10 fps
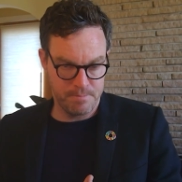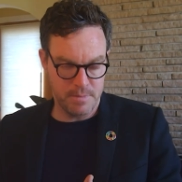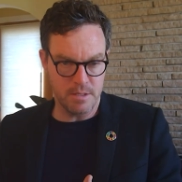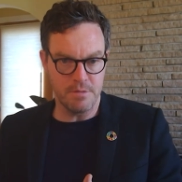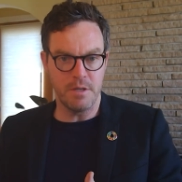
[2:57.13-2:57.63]

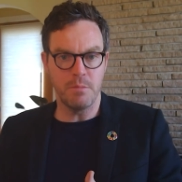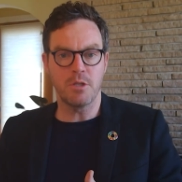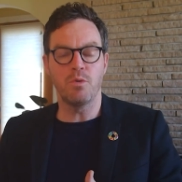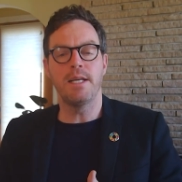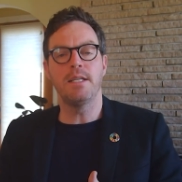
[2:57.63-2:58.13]
This is very
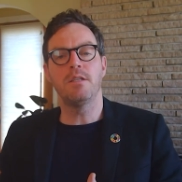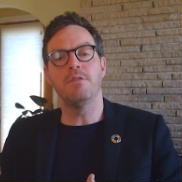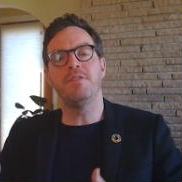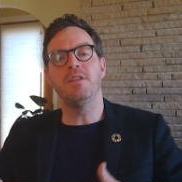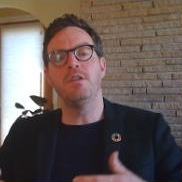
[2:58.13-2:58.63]
much related to the
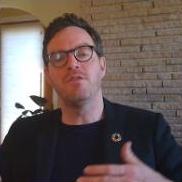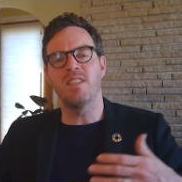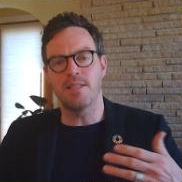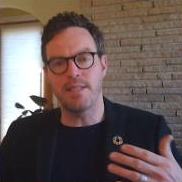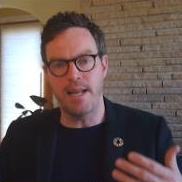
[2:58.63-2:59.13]
field of
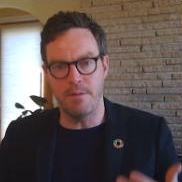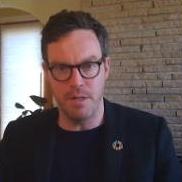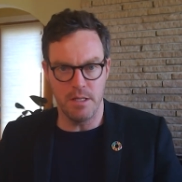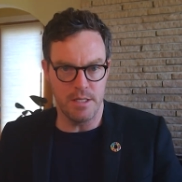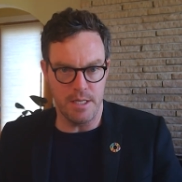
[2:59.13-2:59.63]

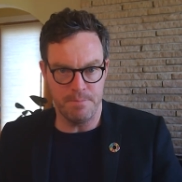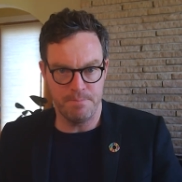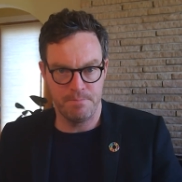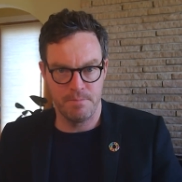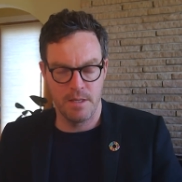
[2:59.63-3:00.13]
sustainability.
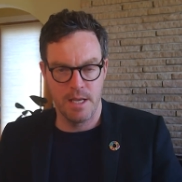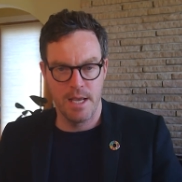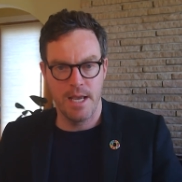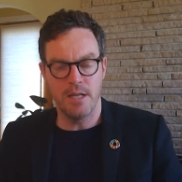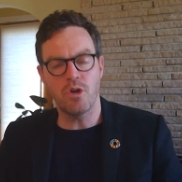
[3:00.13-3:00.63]

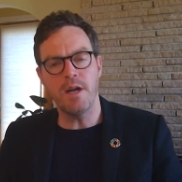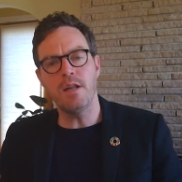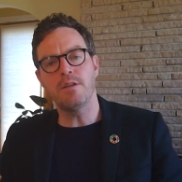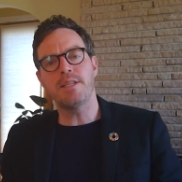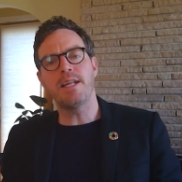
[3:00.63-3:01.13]
And trying to
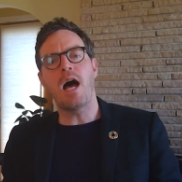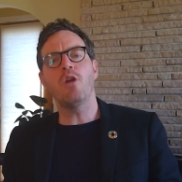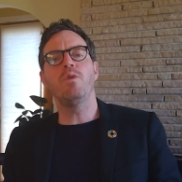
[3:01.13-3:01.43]
understand how do